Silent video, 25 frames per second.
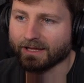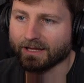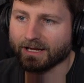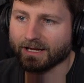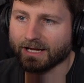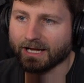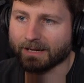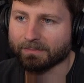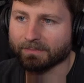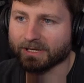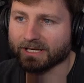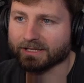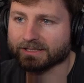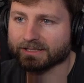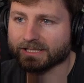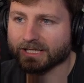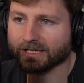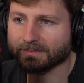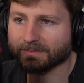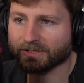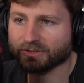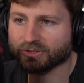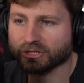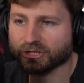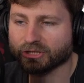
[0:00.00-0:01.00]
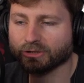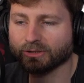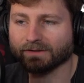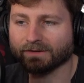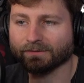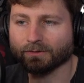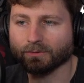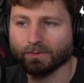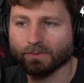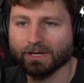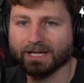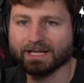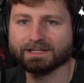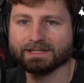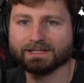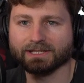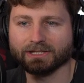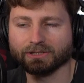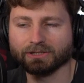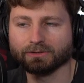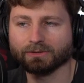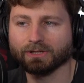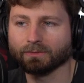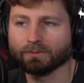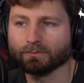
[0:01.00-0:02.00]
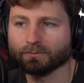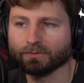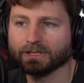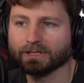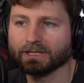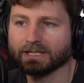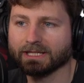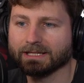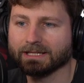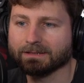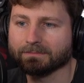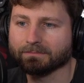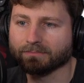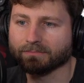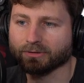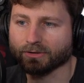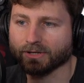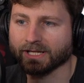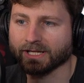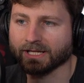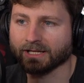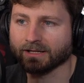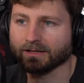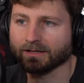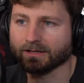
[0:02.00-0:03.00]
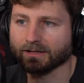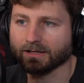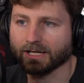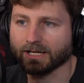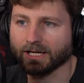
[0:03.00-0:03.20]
I'm going to talk about two different ways you can really bring